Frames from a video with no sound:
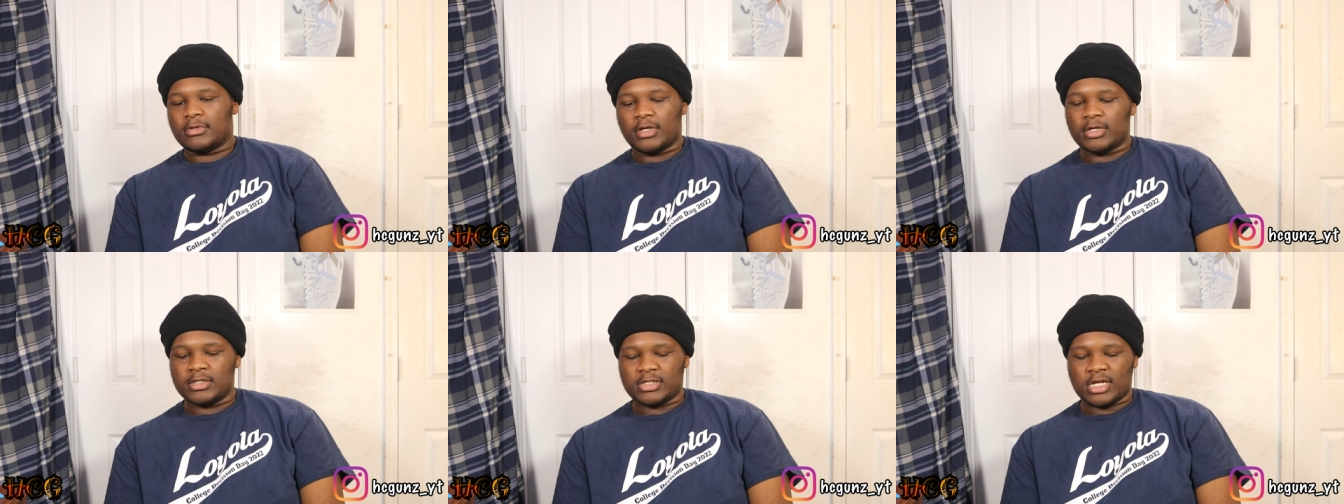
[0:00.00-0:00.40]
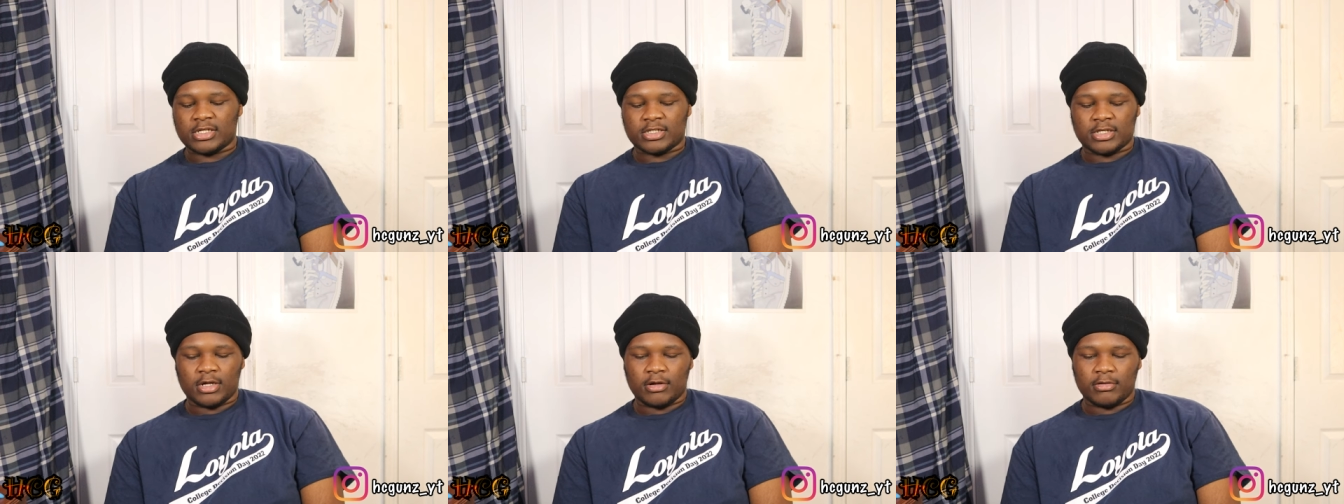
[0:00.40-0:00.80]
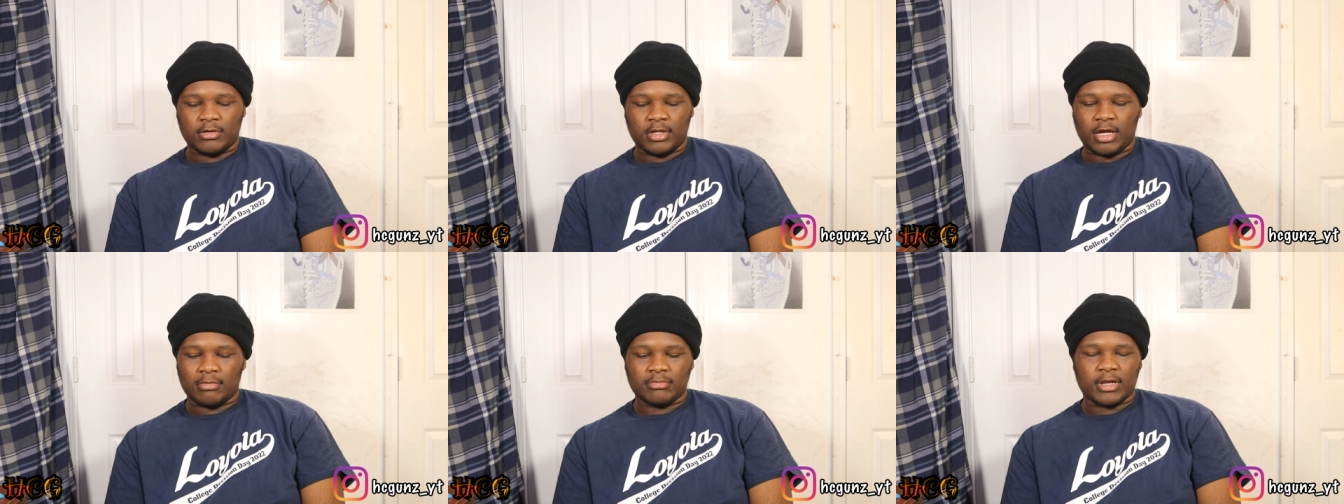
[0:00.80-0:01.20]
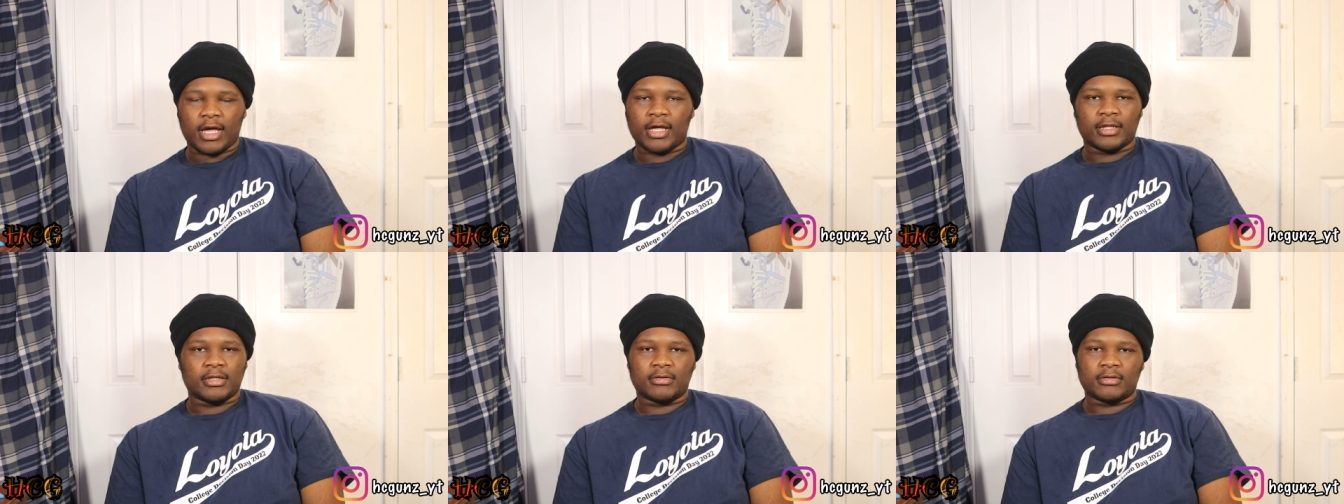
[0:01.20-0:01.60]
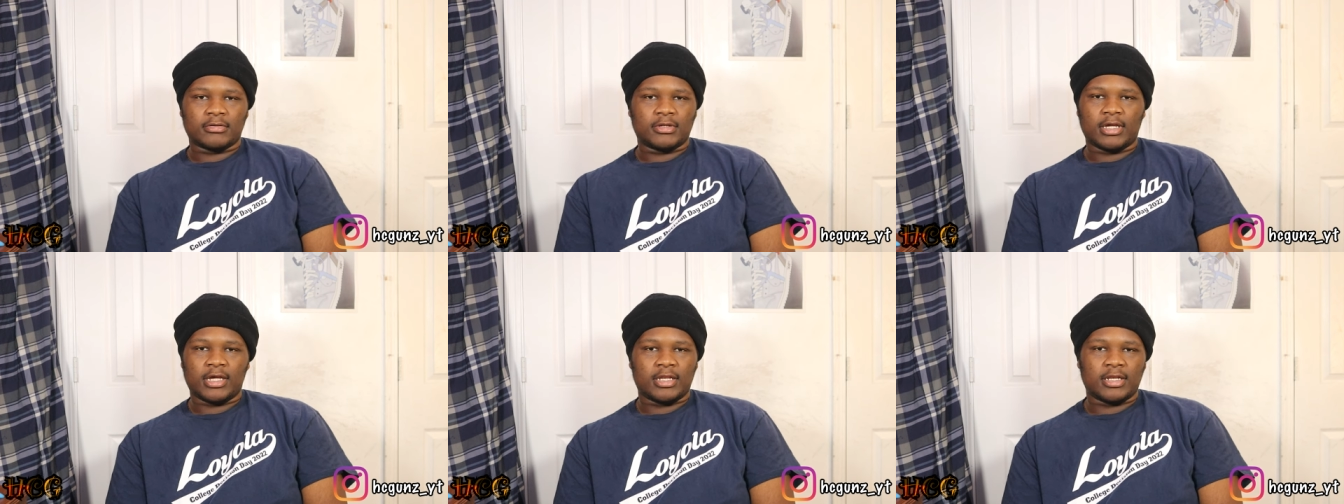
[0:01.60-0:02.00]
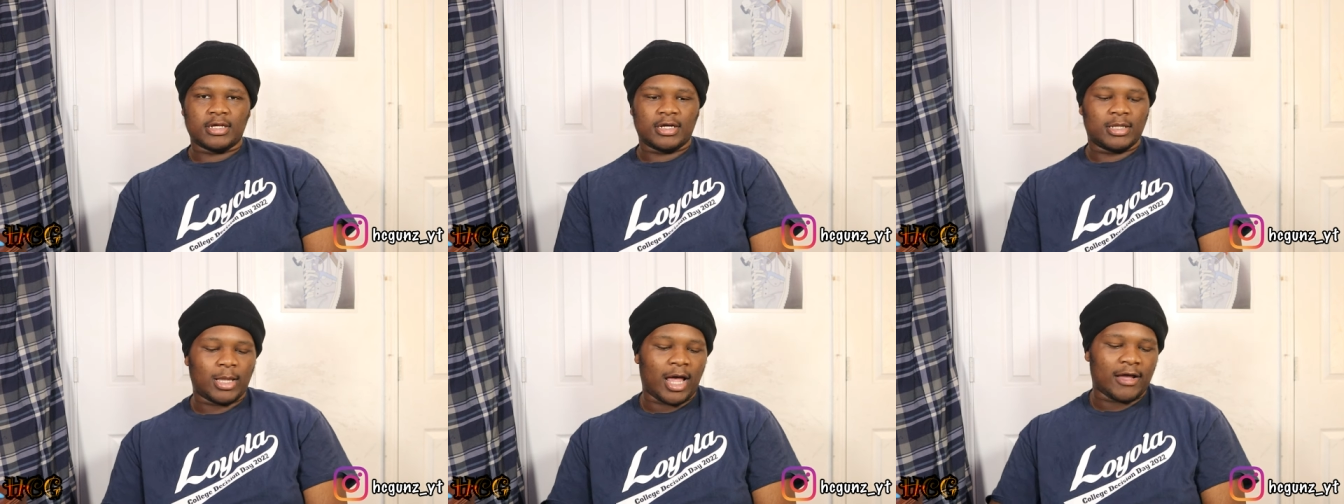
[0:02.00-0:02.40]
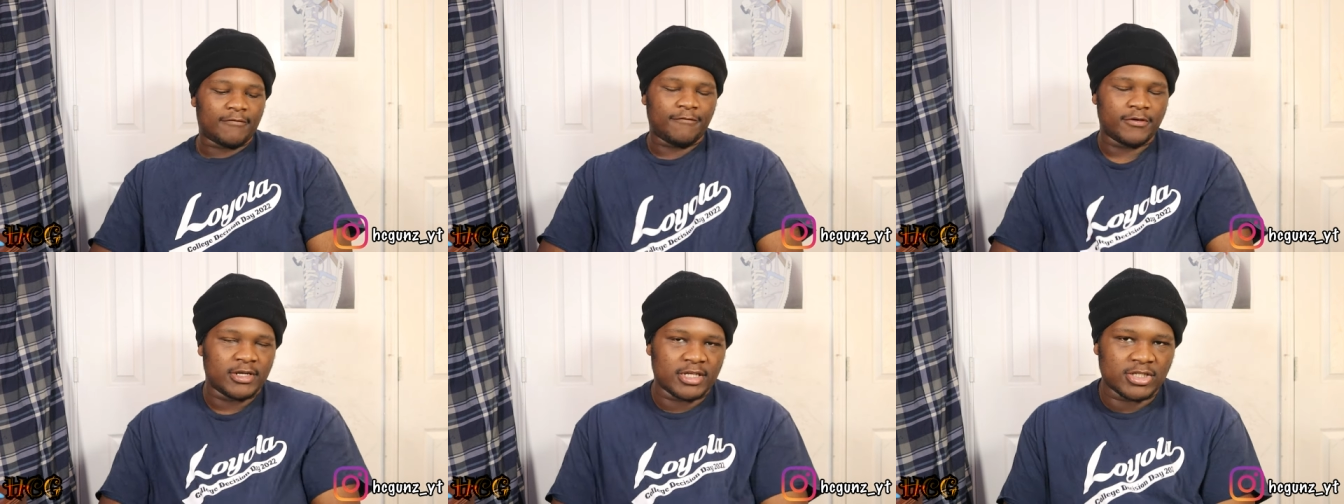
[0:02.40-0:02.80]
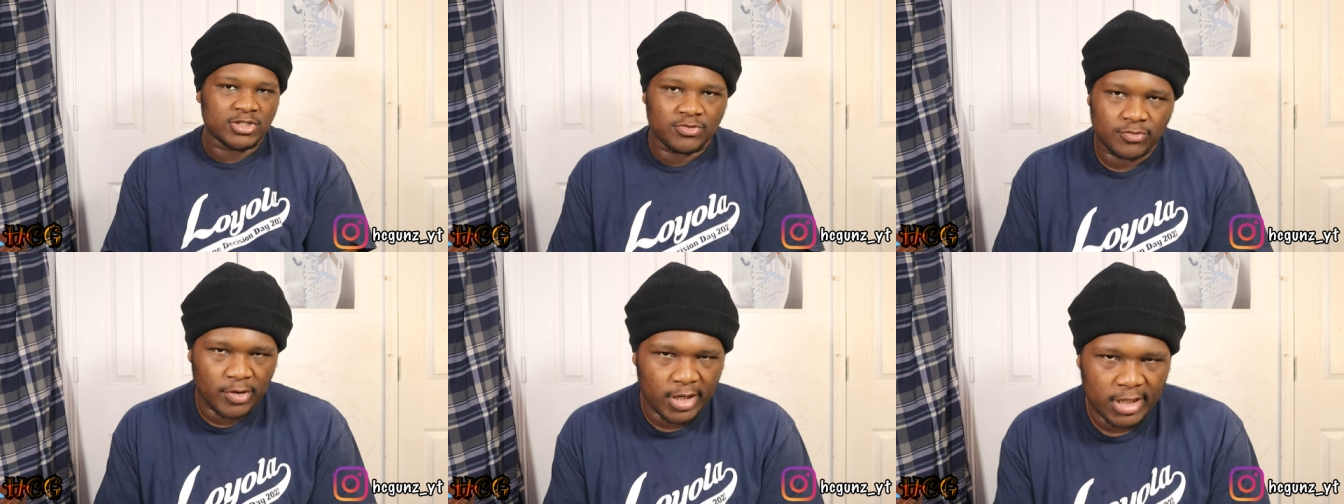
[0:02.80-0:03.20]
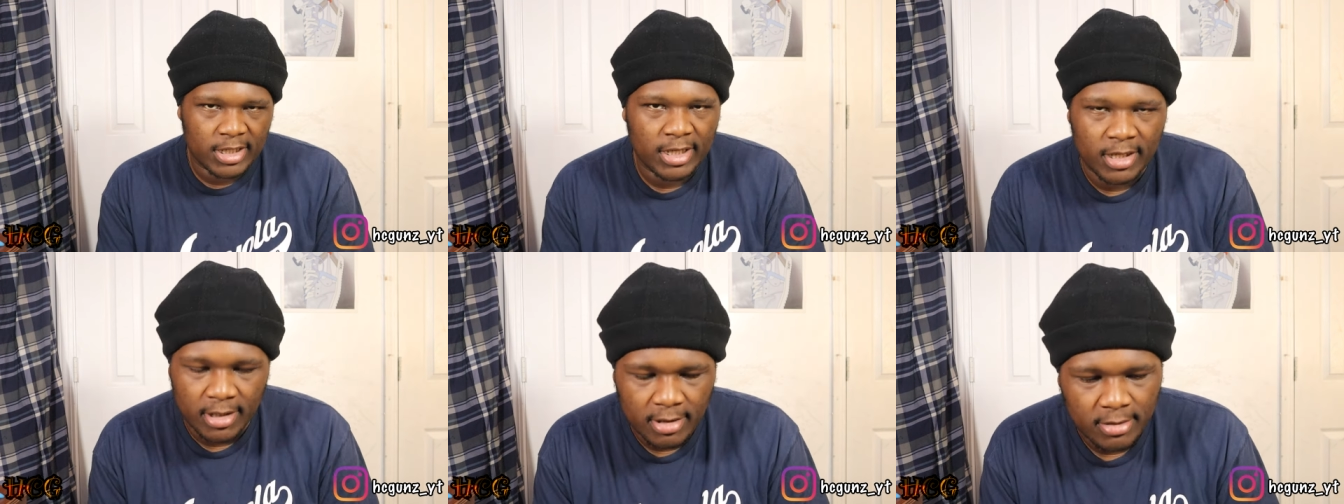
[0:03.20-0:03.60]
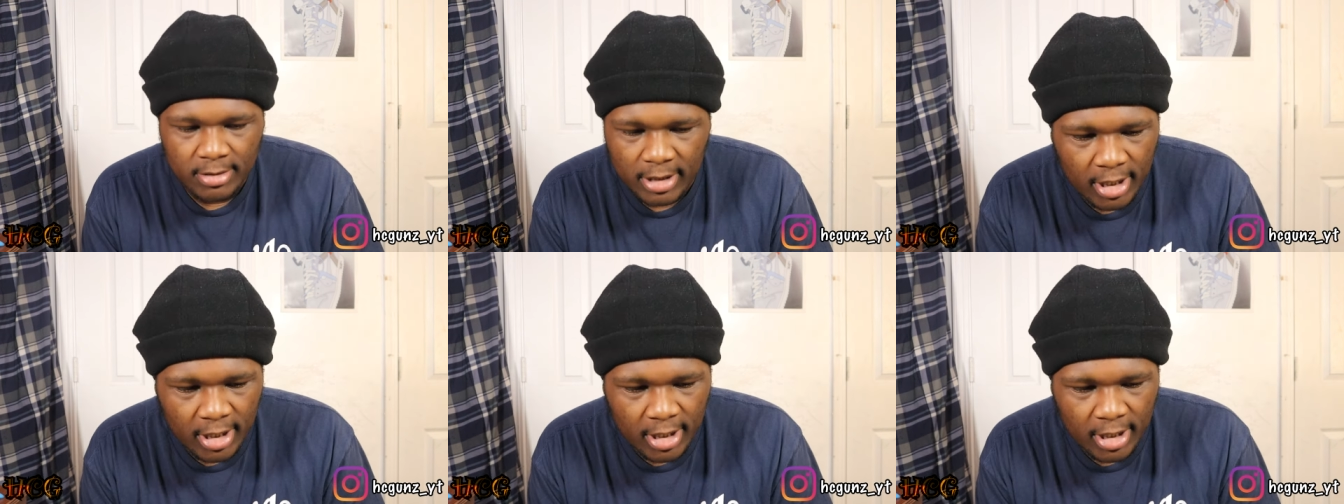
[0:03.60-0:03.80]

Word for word: Cause that's the only, I'm not getting a Glock for this to run in.